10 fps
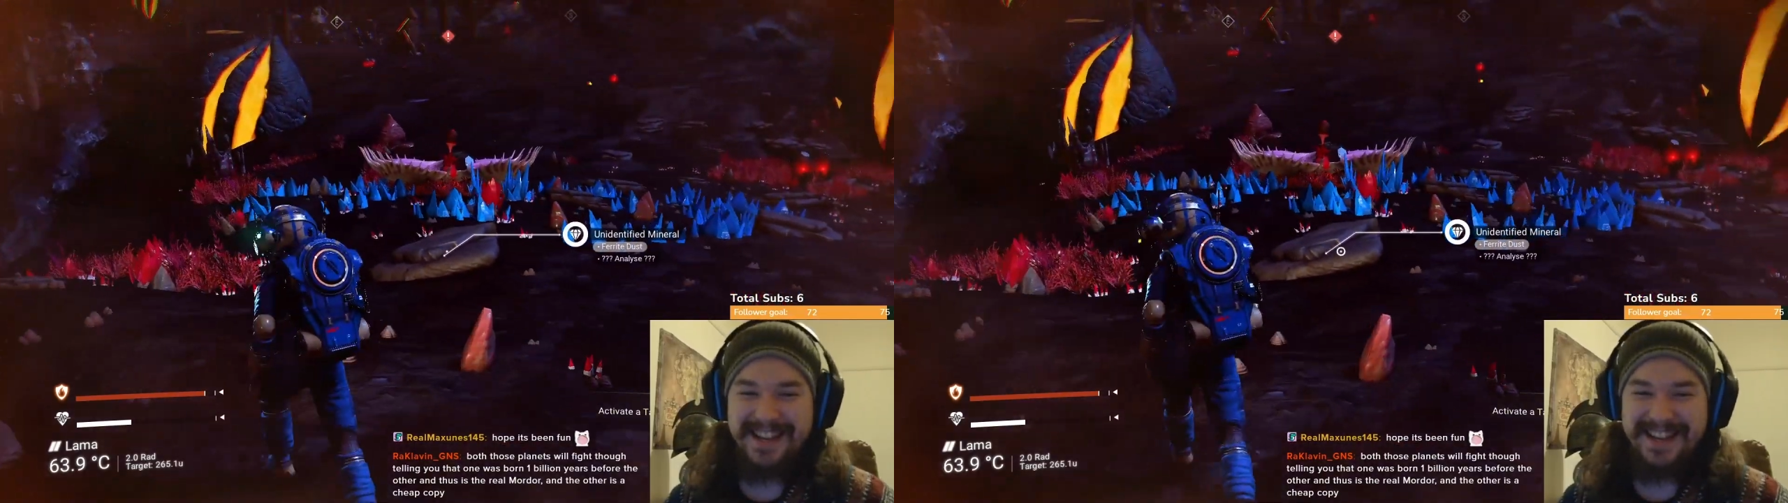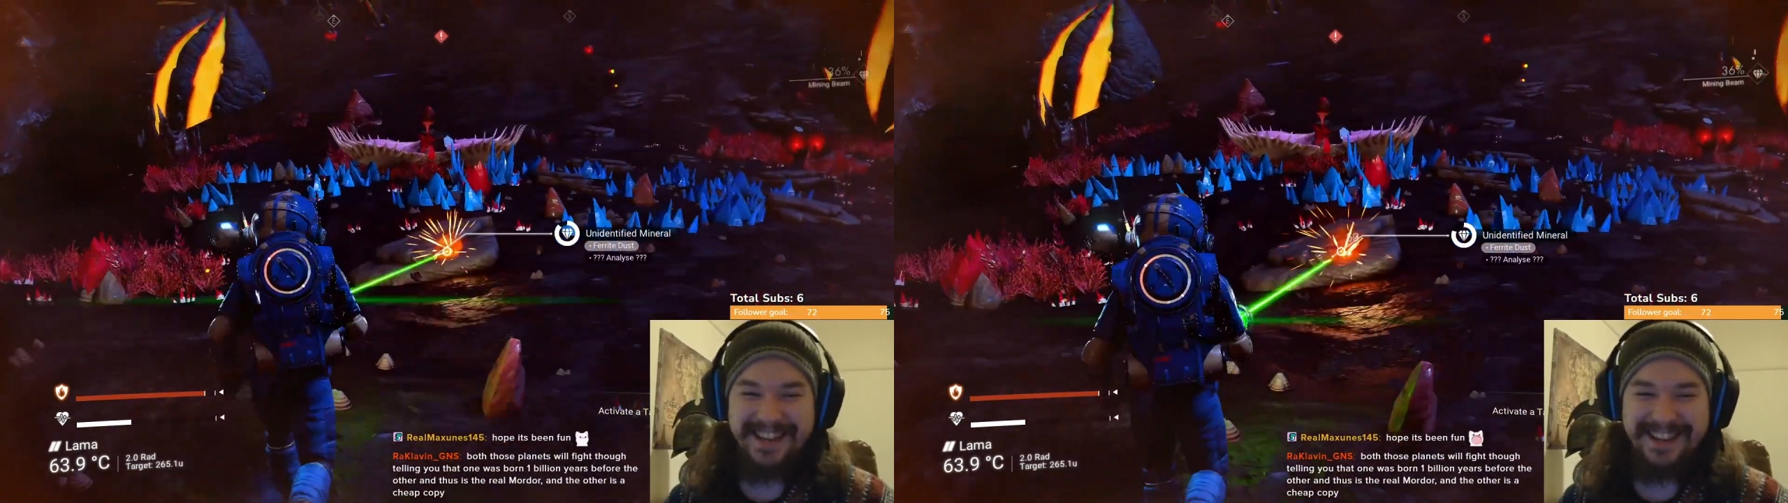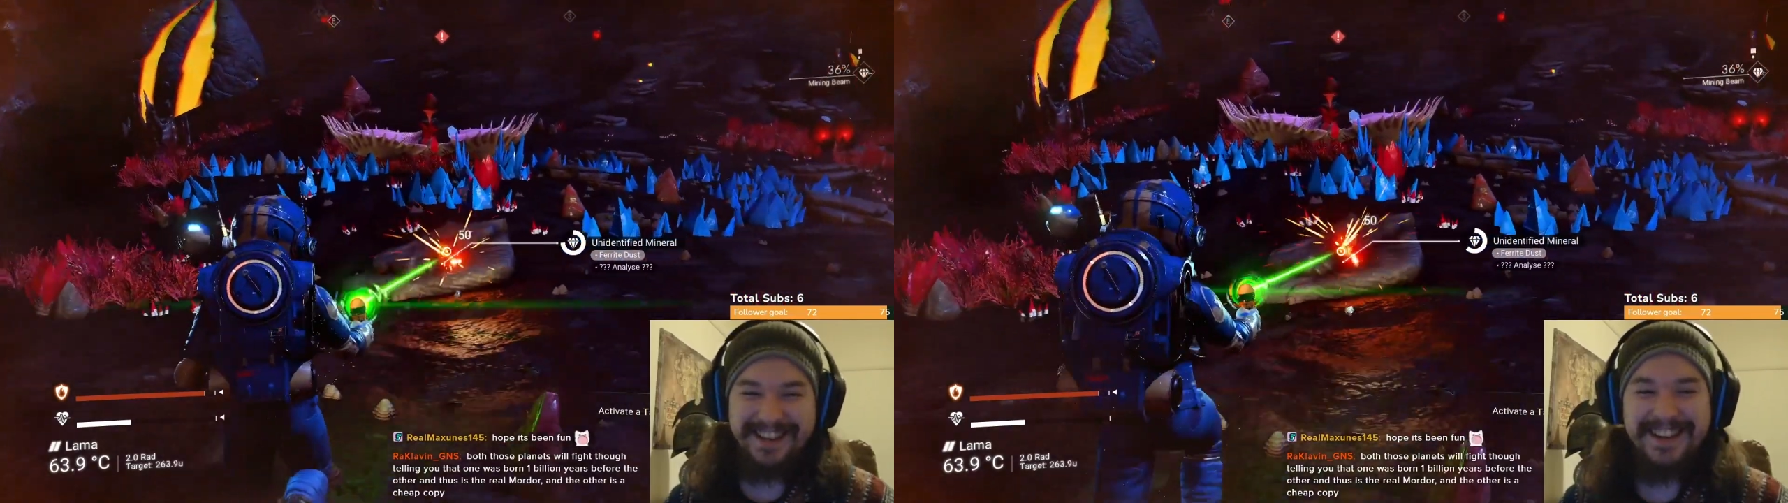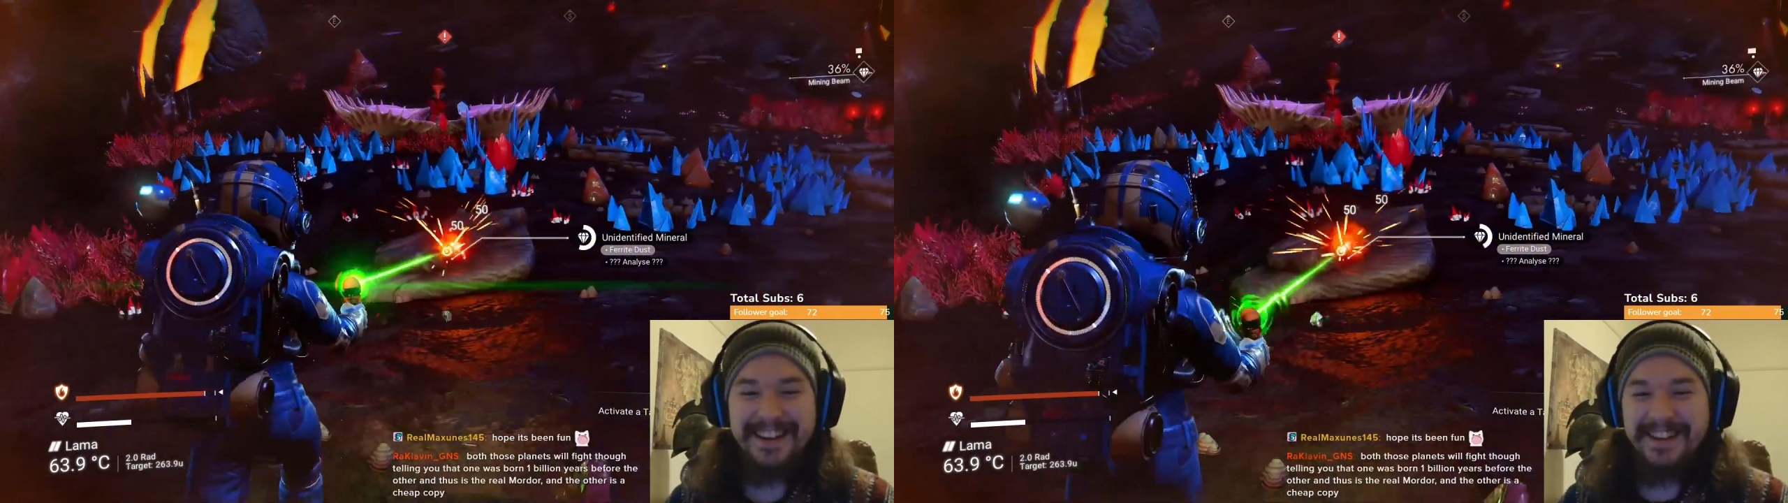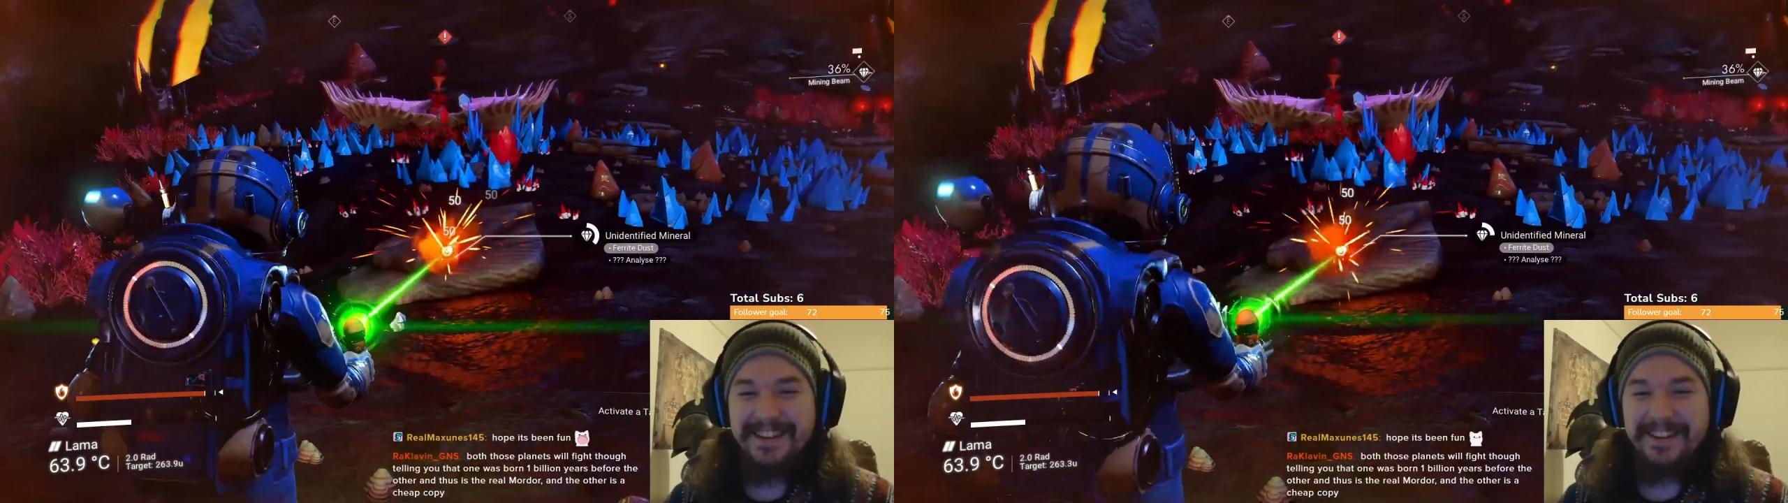Yeah,
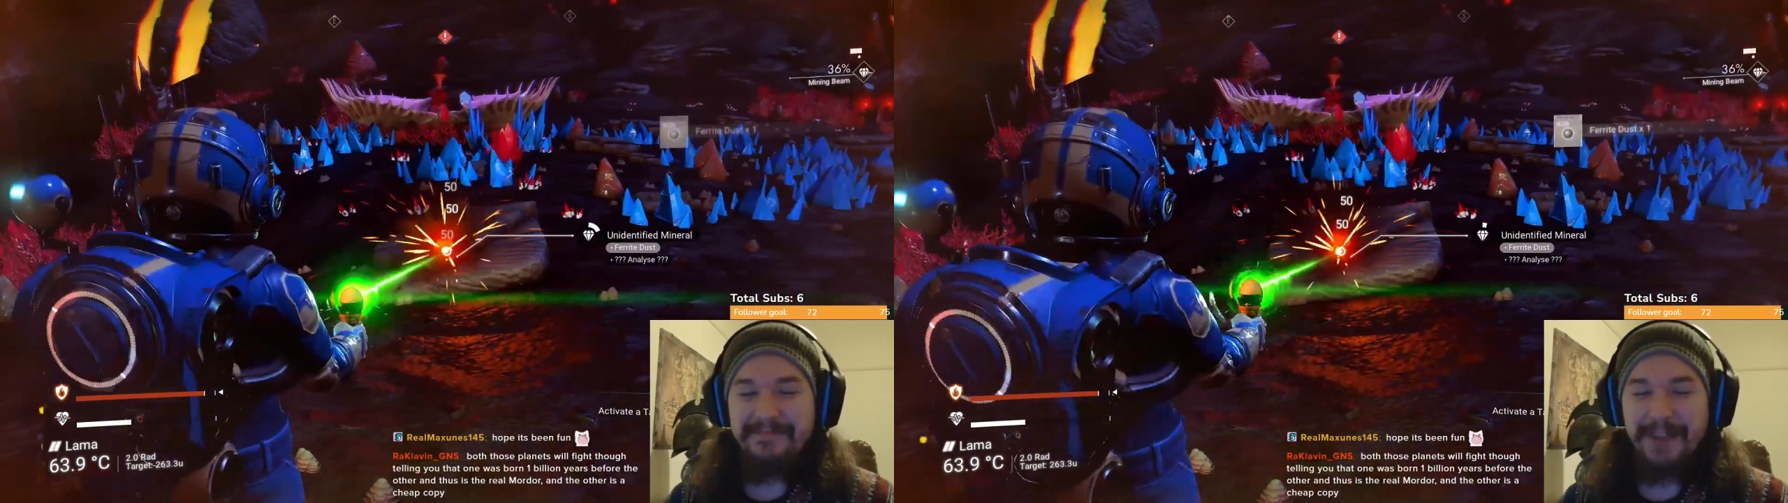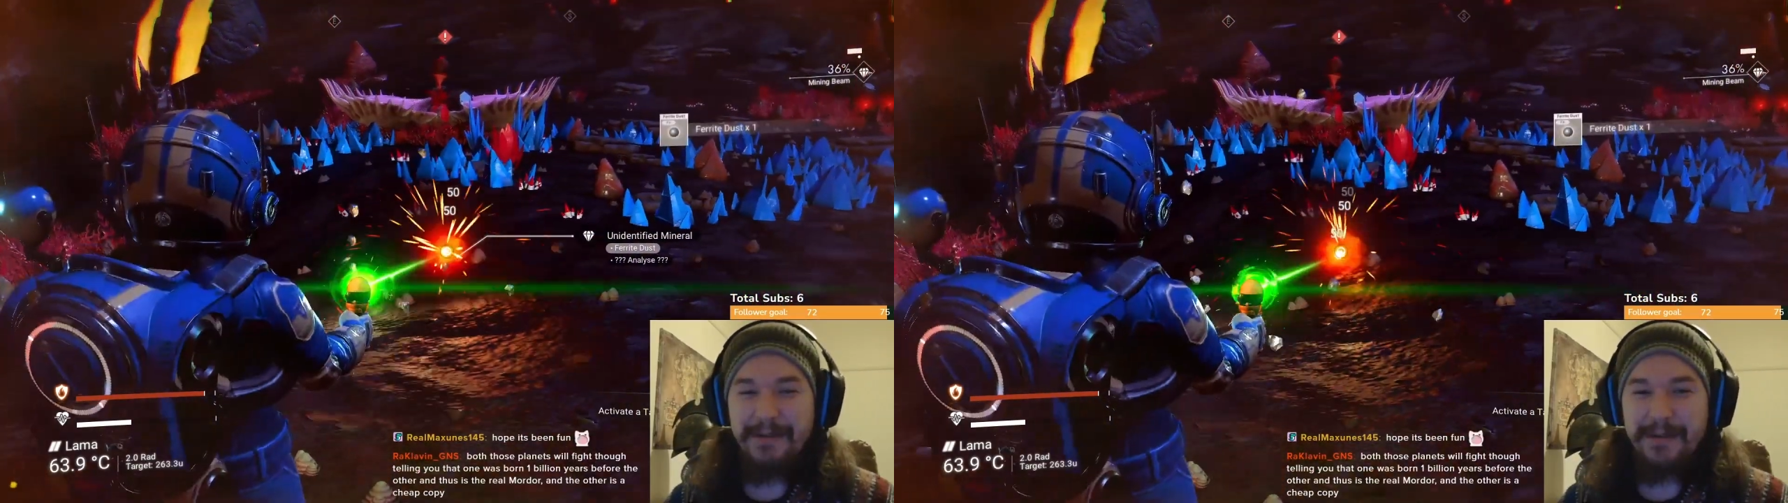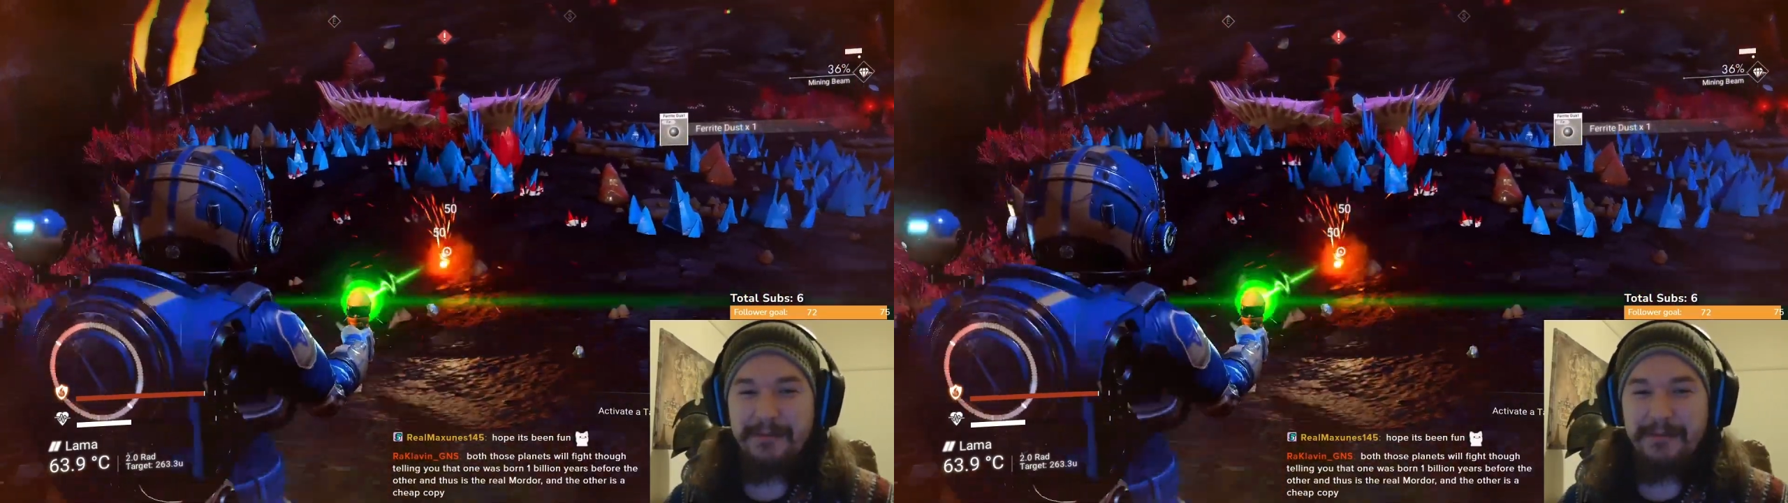maybe